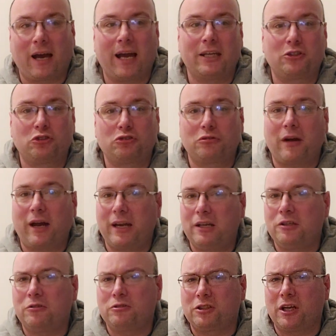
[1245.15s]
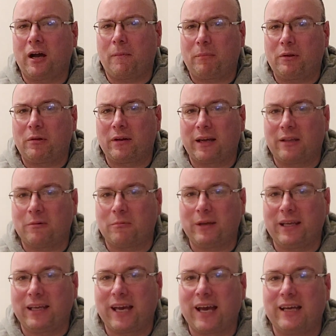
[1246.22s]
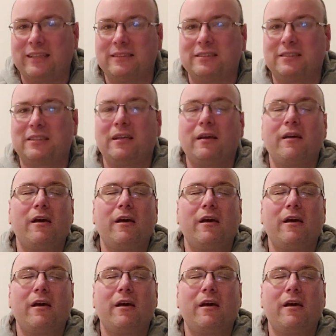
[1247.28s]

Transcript: I try to usually upload on the weekends.